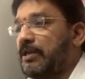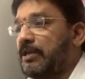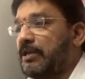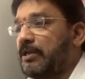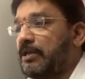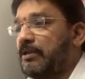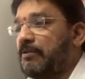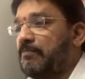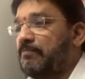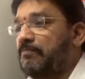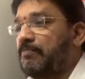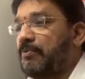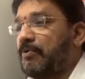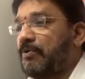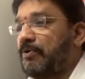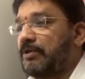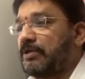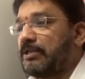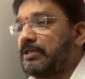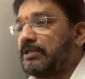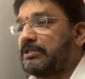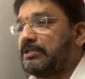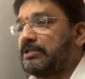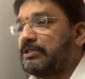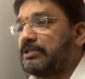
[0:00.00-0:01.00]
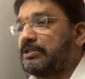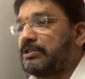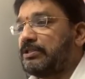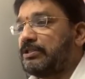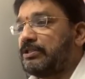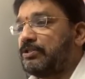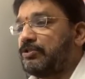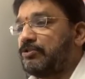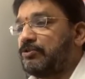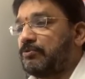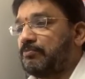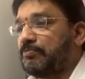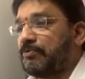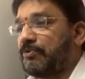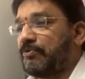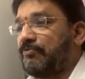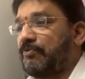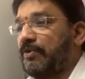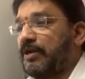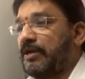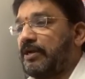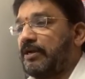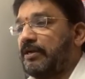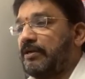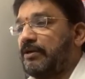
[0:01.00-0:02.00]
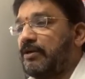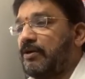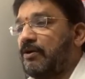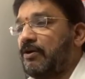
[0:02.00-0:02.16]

importance to provide